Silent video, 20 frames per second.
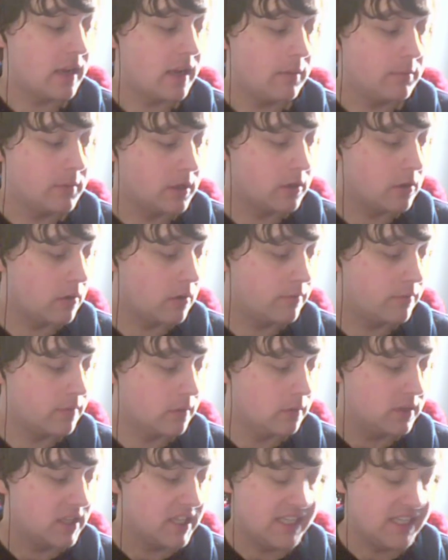I'm going to go
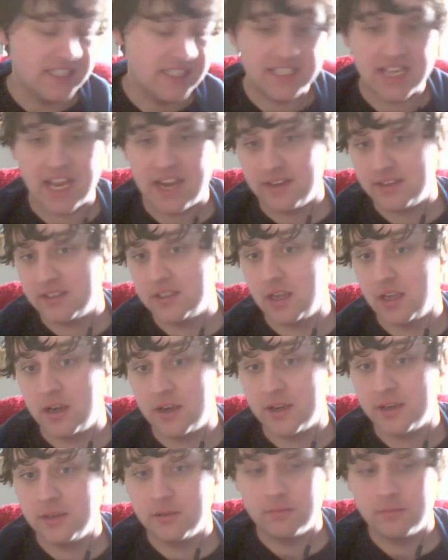through the tech side.